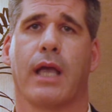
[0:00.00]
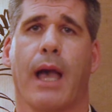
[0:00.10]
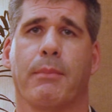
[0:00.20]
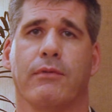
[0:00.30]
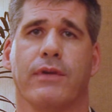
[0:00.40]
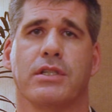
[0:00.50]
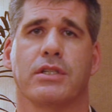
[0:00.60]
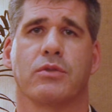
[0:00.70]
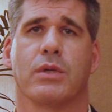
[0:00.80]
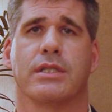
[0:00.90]
Gap
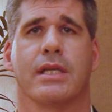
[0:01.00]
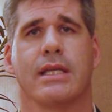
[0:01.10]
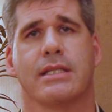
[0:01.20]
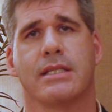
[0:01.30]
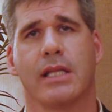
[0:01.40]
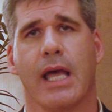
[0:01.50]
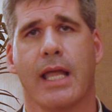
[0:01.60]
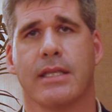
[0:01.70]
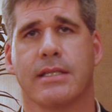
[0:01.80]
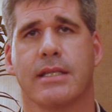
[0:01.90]
Adventures was it still
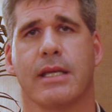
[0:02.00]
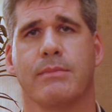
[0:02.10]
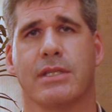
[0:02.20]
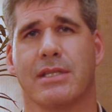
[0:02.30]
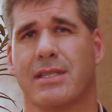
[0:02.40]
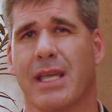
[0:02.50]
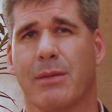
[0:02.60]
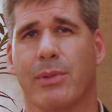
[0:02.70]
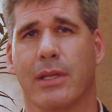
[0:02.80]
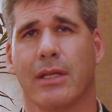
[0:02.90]
had the same
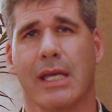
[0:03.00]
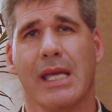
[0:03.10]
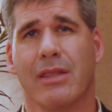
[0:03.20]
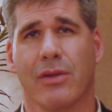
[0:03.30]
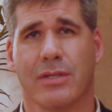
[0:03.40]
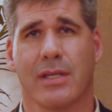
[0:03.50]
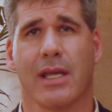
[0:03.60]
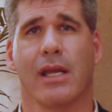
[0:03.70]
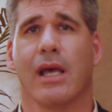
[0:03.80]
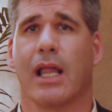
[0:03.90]
sustainability ethos that